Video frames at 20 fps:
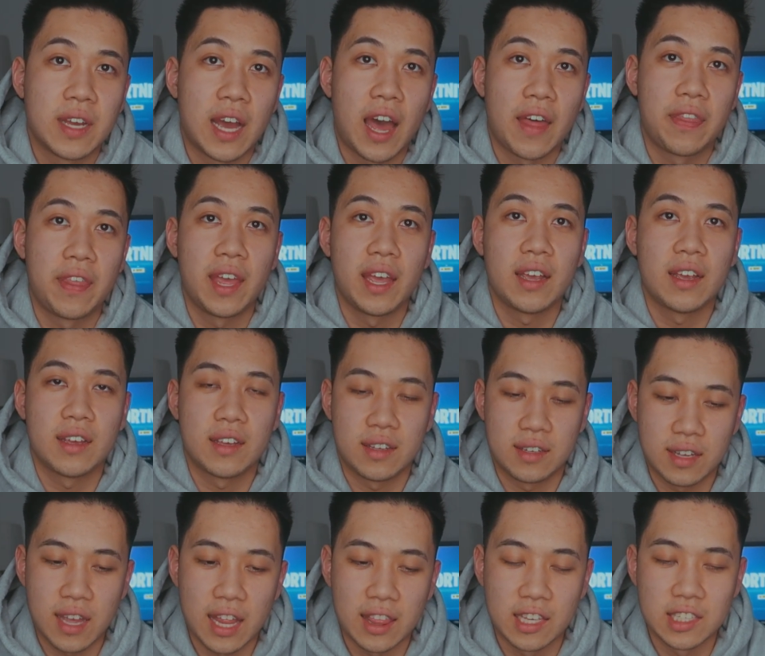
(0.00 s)
I think
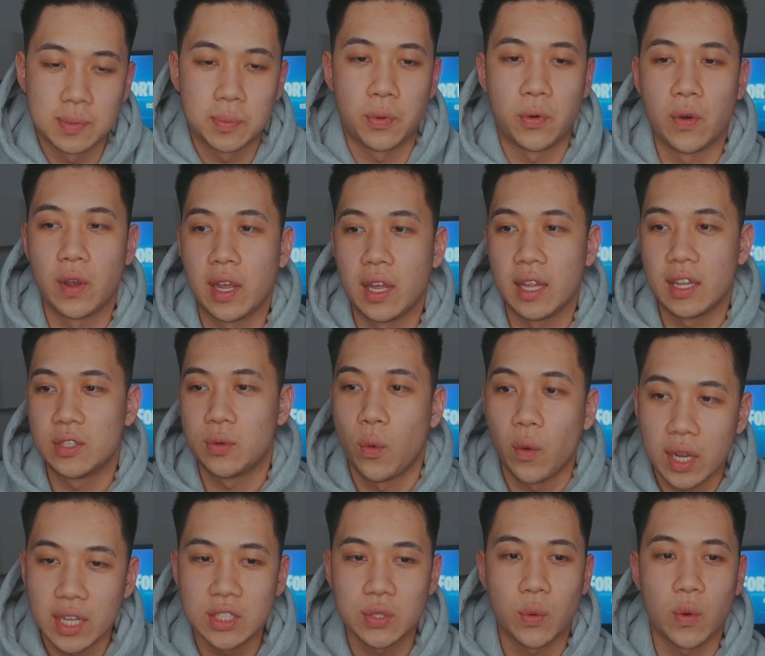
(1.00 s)
at this point,
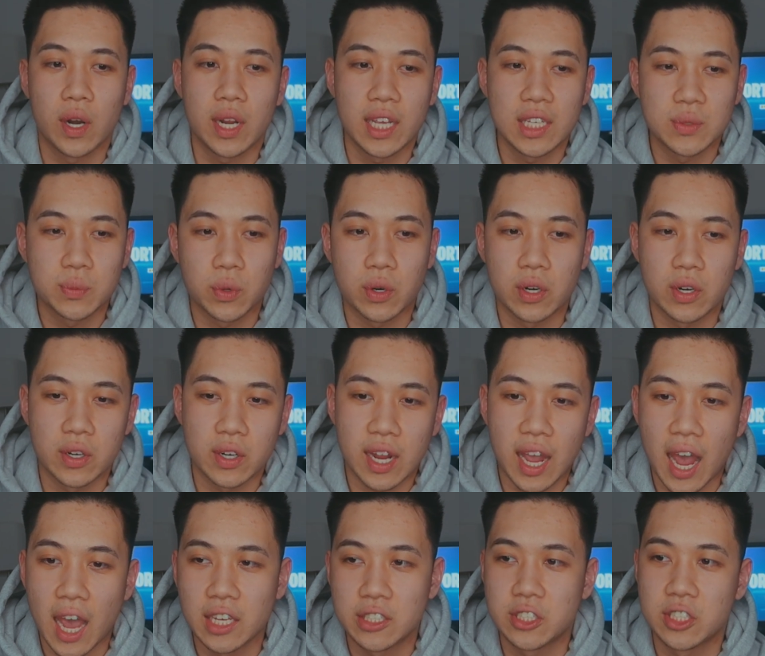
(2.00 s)
2020 is where
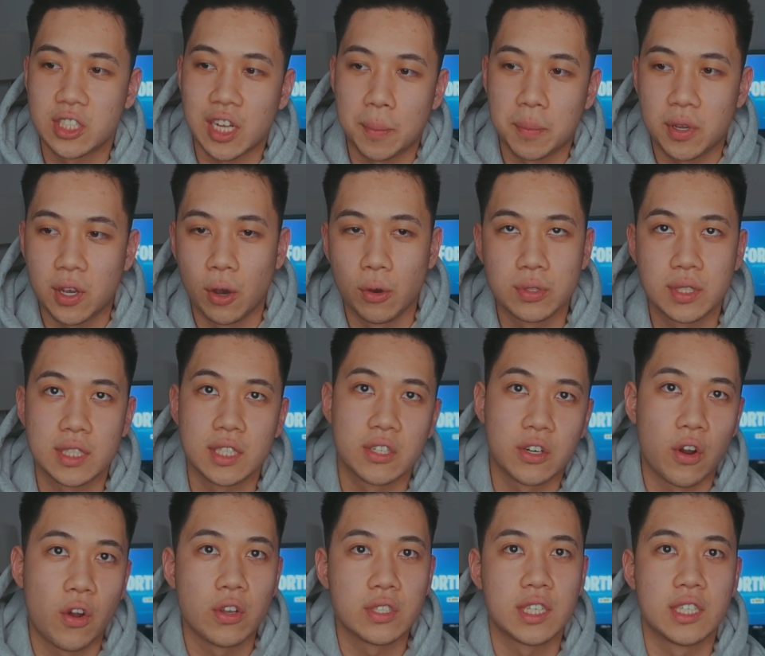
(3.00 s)
guys should stop ghosting
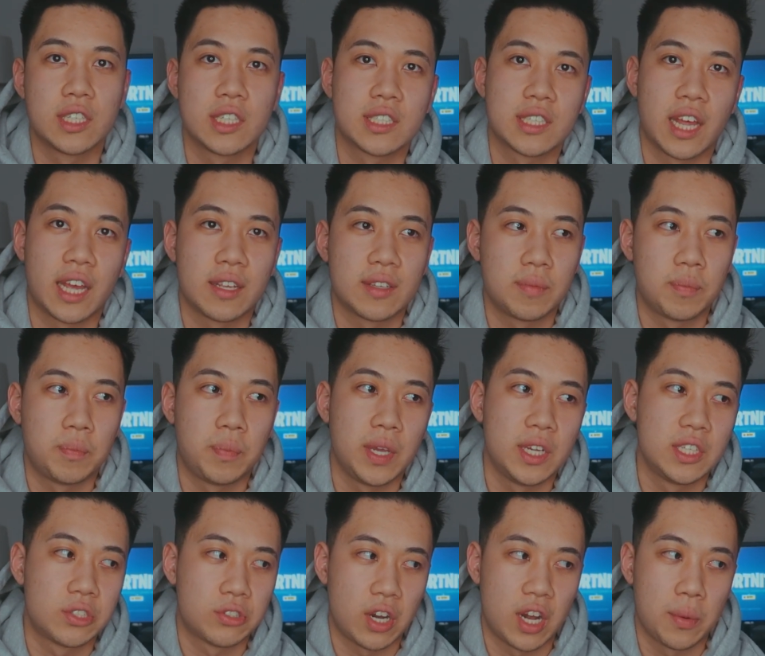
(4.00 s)
girls and just like
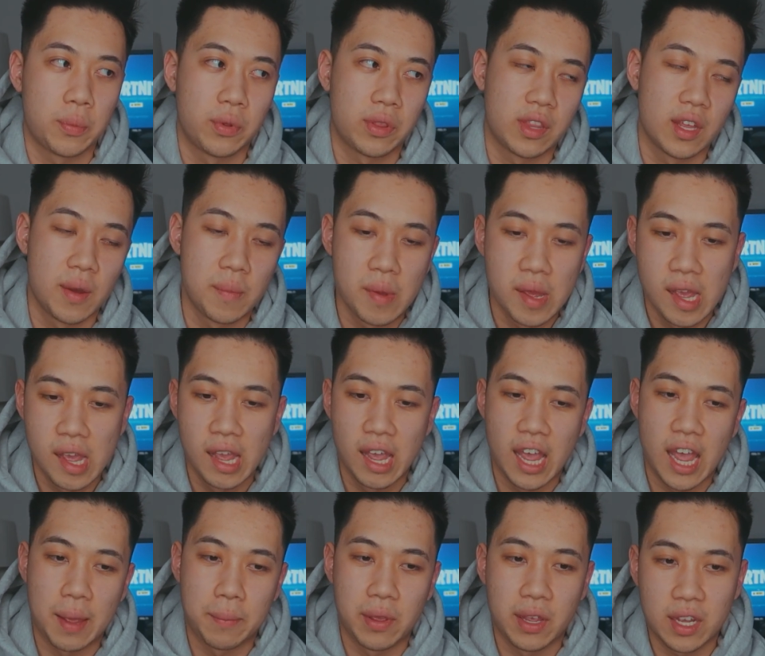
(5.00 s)
be straight up with them
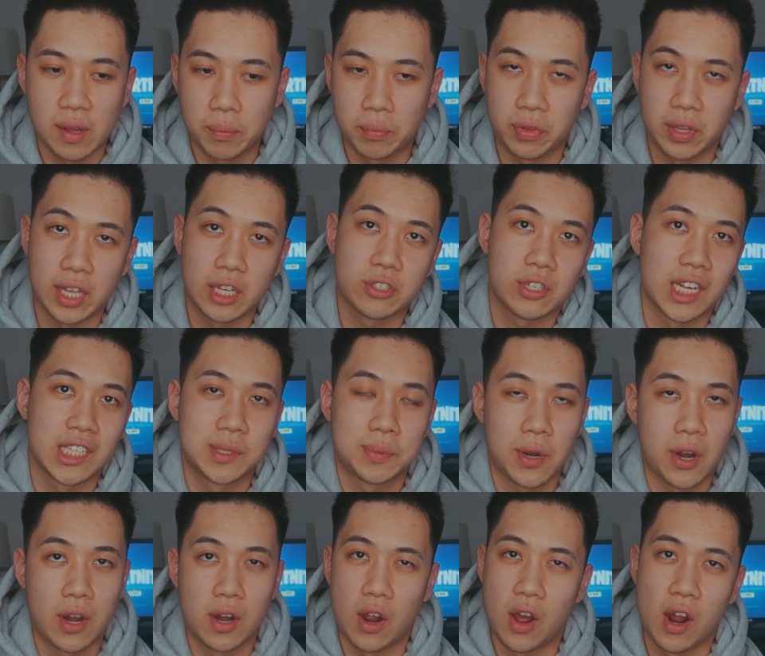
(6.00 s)
and be complete
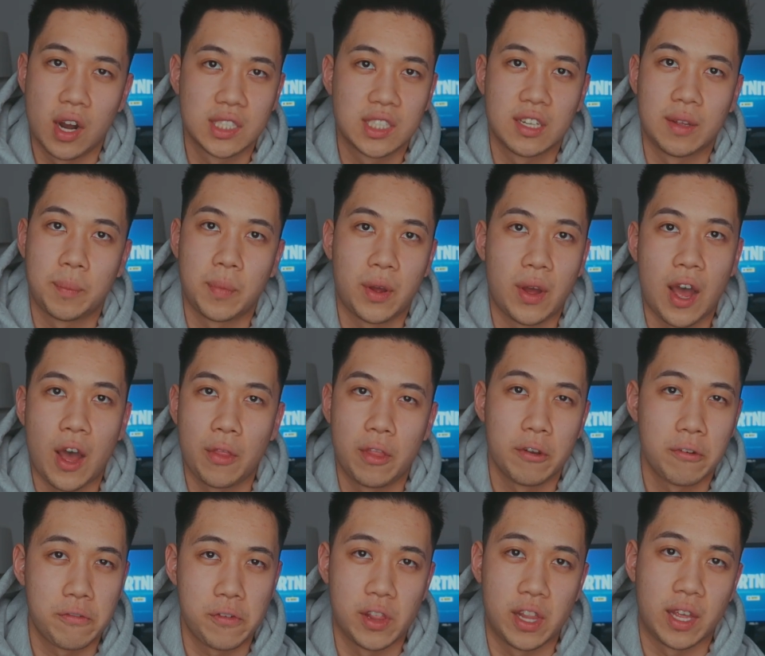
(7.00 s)
transparent honest about how
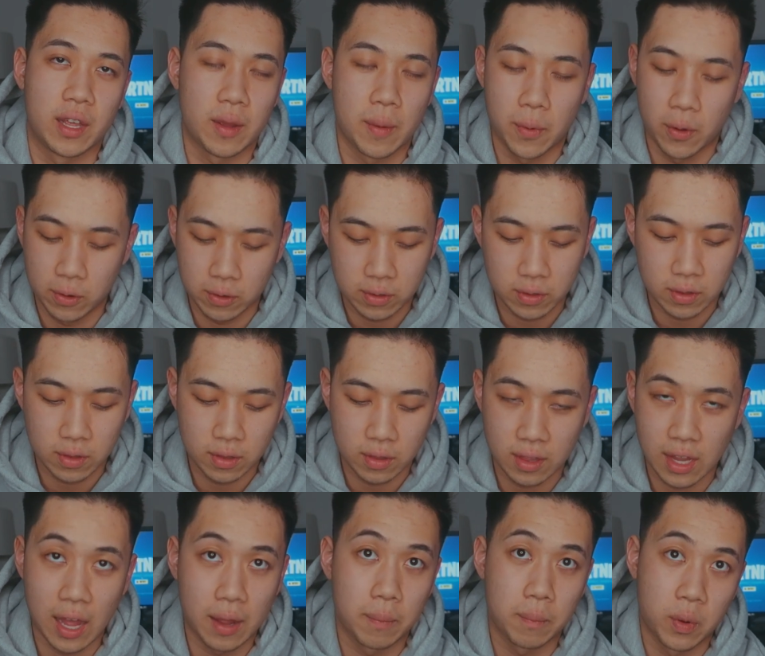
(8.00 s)
they're feeling about
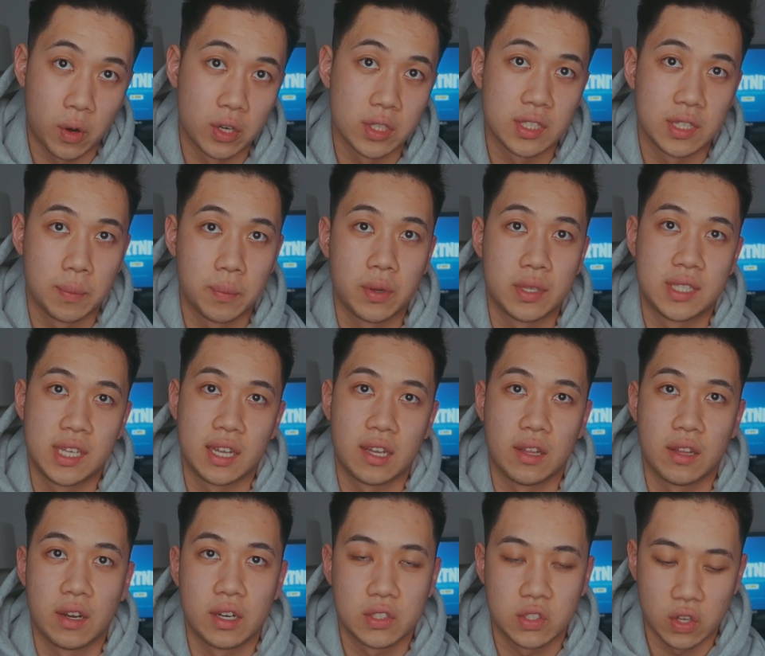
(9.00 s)
that person in
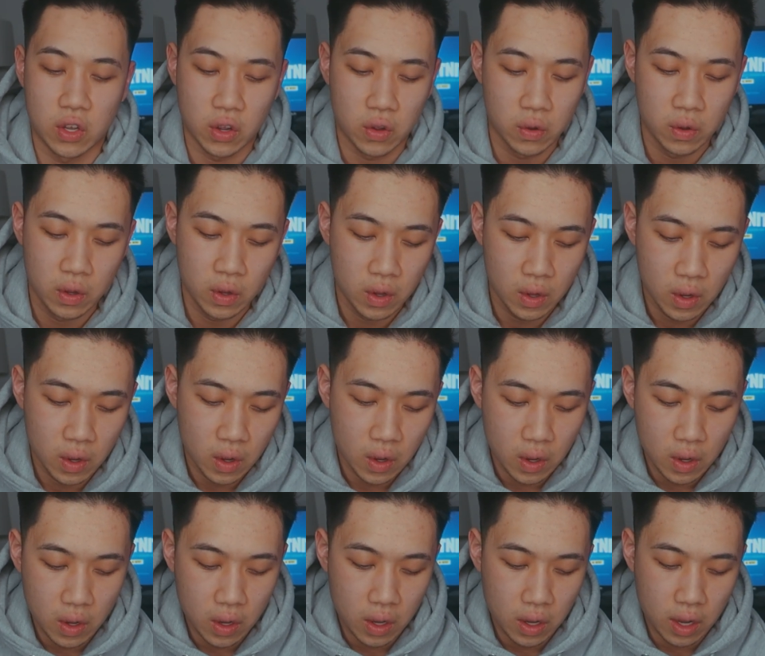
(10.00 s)
particular. So
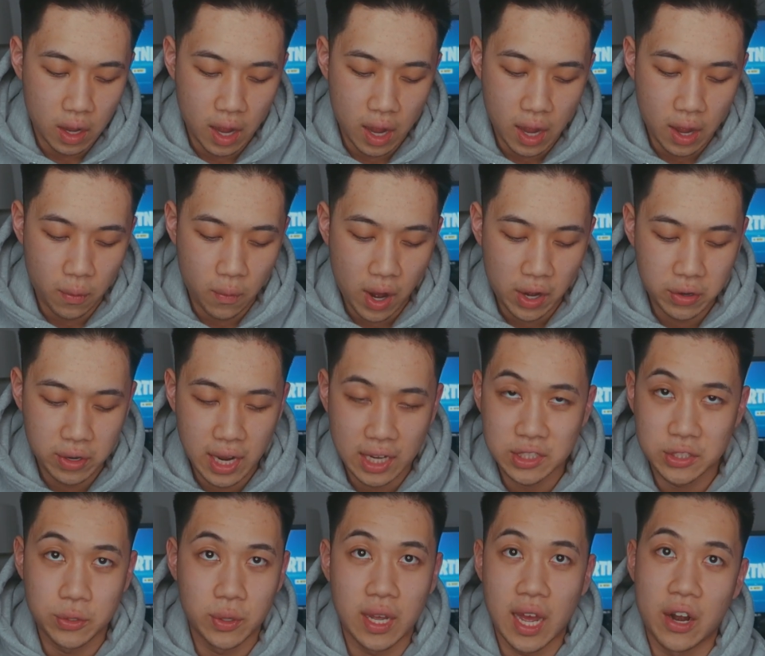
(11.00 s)
uh, why do you
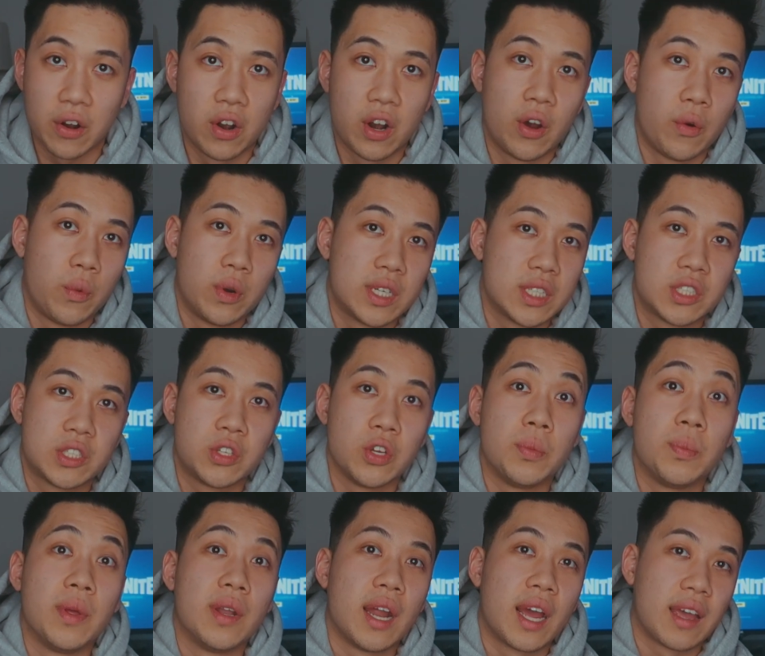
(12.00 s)
guys do it? I don't know. We're just
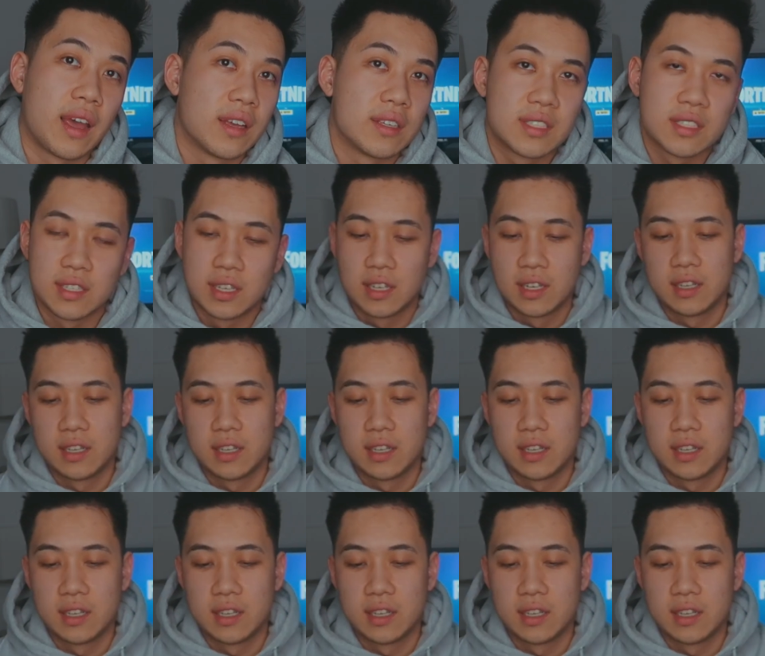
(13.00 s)
stupid, I guess.